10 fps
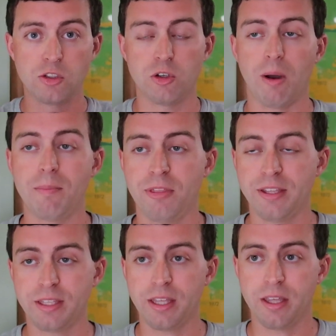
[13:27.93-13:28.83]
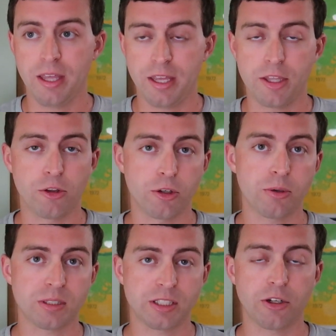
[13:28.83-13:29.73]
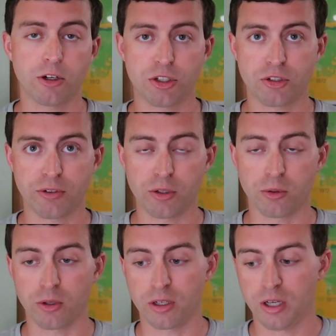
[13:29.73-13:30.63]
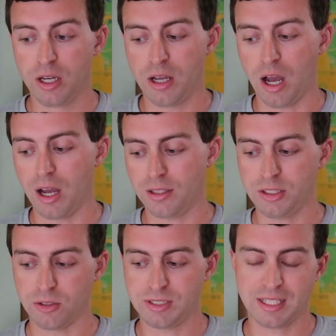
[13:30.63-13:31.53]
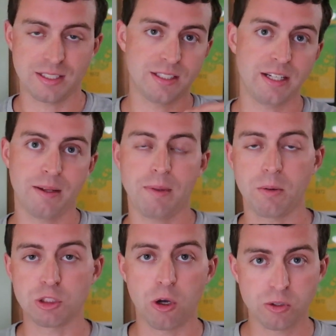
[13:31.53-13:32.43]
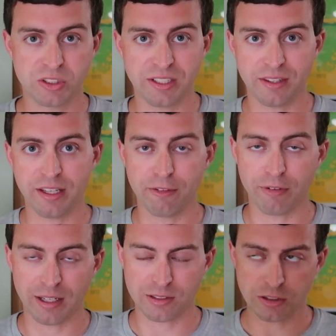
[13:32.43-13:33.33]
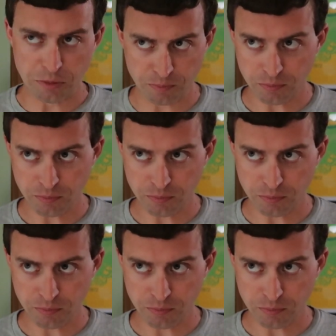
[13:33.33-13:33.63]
So I'm thinking either USA Archery or you know, Texas A&M that was hosting the event,